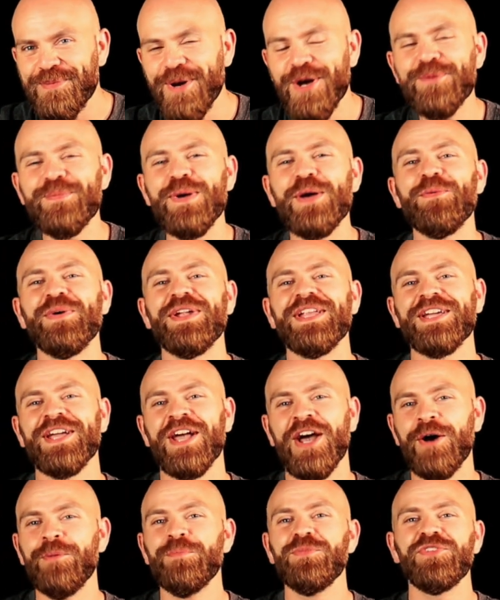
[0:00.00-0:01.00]
bugbear when it
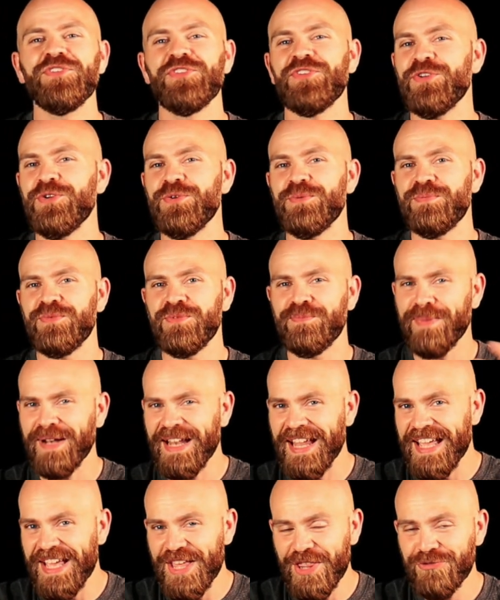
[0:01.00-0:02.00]
comes to
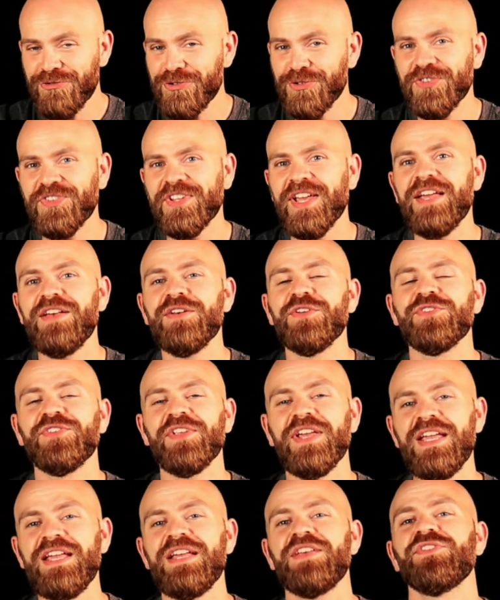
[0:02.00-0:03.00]
playing through
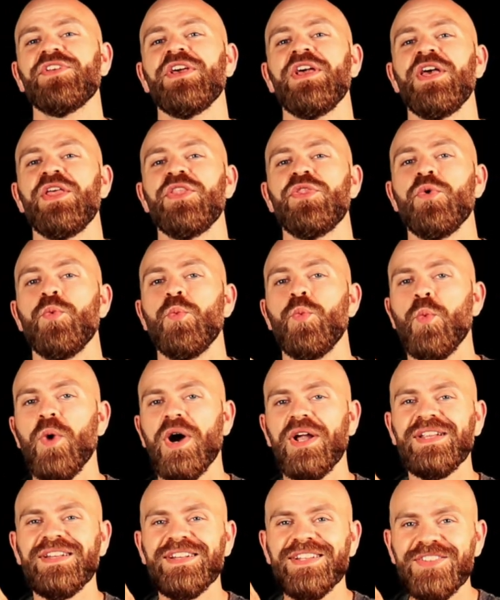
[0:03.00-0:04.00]
scales is the
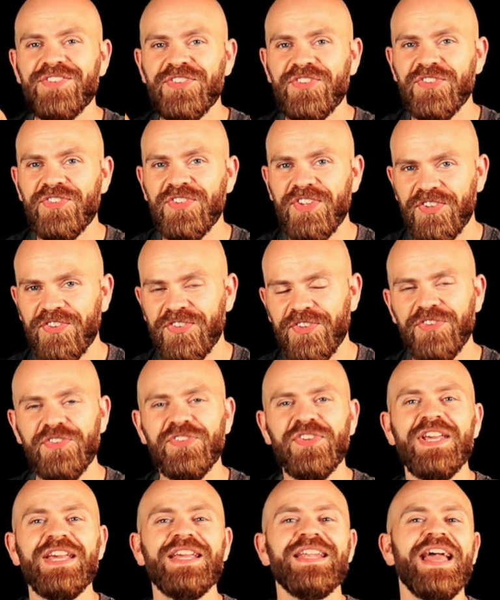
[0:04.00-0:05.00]
one
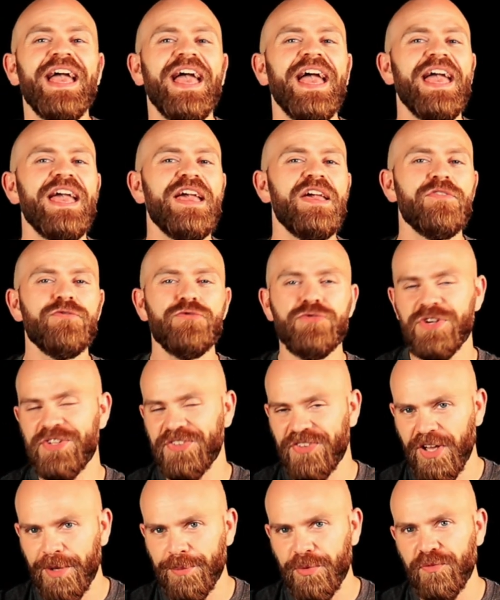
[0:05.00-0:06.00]
consistency in every
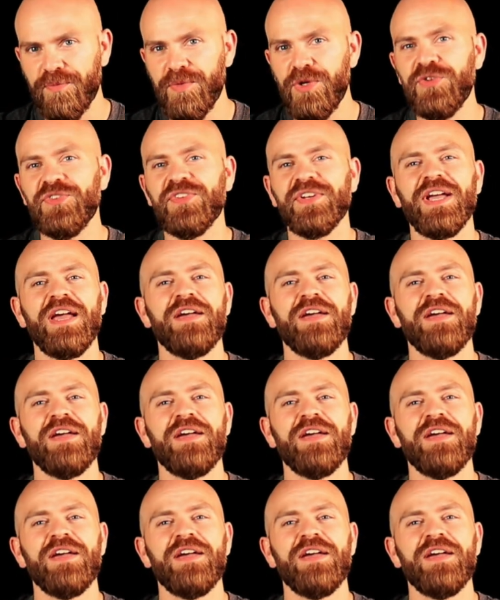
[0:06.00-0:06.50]
type of music,